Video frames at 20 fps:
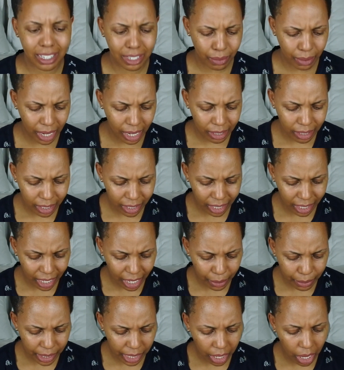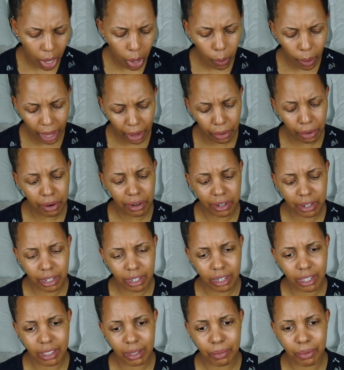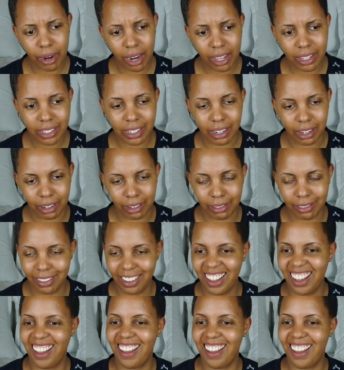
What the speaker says: Because when I looked in there, I was like, oh, I ordered another bronzer.